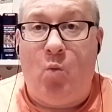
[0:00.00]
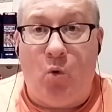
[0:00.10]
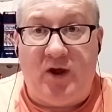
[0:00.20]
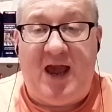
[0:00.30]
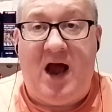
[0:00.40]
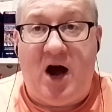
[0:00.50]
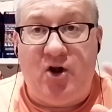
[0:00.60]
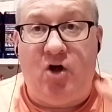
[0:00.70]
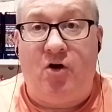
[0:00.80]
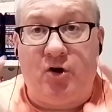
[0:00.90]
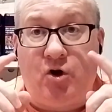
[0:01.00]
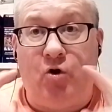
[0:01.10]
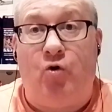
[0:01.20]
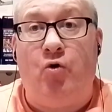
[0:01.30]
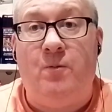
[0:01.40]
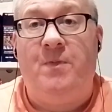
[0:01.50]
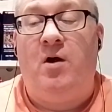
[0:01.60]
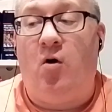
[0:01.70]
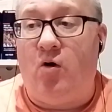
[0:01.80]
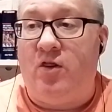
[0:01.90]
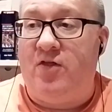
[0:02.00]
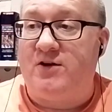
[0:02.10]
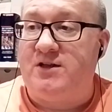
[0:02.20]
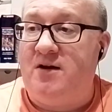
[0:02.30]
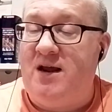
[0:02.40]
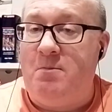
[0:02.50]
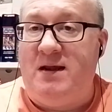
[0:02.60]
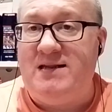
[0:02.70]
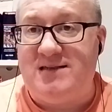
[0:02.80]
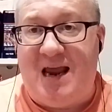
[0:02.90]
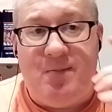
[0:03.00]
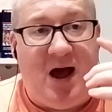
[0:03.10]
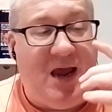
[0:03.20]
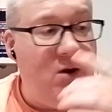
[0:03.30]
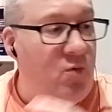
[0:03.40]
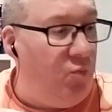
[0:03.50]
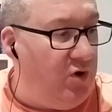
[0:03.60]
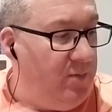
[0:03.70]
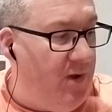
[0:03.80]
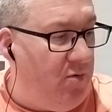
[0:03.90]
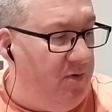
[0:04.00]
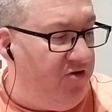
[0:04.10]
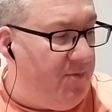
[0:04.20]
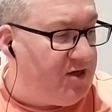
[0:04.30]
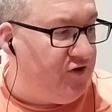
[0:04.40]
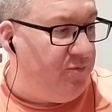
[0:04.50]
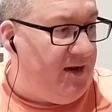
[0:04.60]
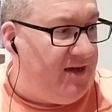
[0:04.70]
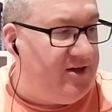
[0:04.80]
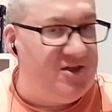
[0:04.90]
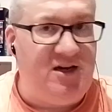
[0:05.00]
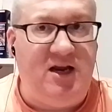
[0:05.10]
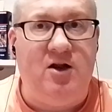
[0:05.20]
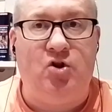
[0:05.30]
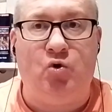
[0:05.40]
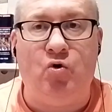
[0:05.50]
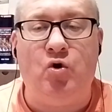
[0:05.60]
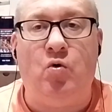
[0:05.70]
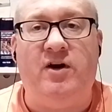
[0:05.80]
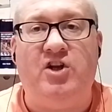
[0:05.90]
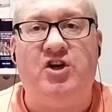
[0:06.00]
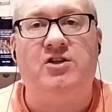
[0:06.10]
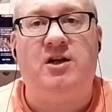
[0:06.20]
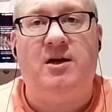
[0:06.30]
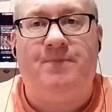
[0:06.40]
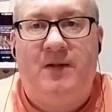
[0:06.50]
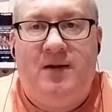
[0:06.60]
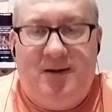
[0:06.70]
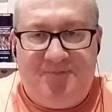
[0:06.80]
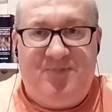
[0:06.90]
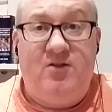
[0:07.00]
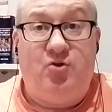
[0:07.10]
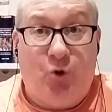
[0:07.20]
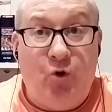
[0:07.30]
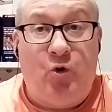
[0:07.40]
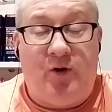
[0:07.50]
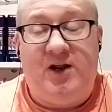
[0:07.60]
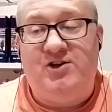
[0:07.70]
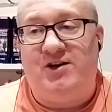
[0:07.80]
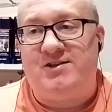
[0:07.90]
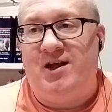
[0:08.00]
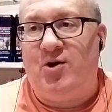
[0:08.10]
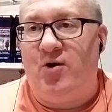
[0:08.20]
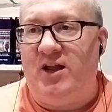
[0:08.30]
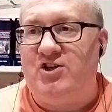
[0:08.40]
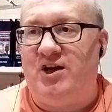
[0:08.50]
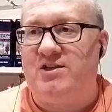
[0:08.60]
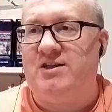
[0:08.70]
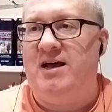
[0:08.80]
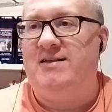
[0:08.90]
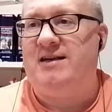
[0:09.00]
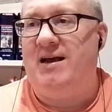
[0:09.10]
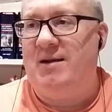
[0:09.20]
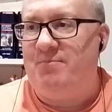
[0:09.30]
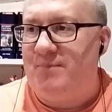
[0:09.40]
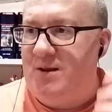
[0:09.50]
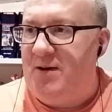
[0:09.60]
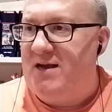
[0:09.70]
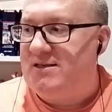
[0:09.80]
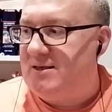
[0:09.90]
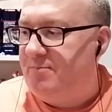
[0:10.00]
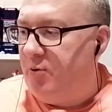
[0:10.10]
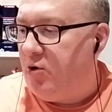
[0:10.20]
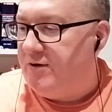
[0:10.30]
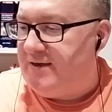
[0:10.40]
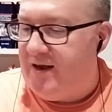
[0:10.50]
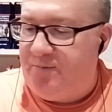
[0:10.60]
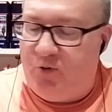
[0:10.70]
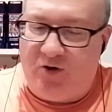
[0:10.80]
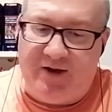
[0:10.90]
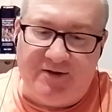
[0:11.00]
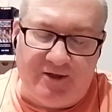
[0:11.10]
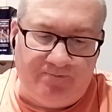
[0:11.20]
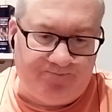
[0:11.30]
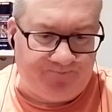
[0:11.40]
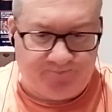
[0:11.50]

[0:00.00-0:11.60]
We'll get another clue on Thursday night. Meantime, it would be remiss of me to say don't go onto Gersnet. Do go onto Gersnet. Go onto Gersnet, the best pod in Poddington.